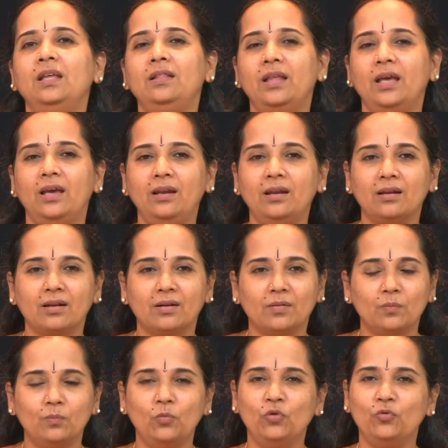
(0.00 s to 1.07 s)
their
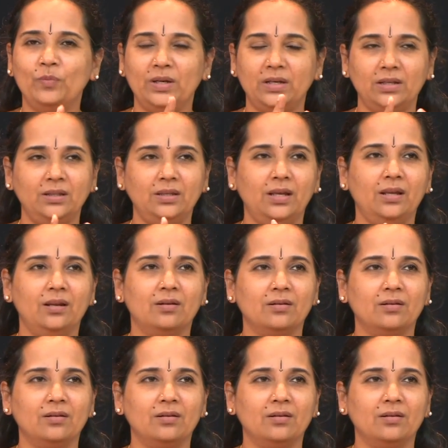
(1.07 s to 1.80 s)
movement, in their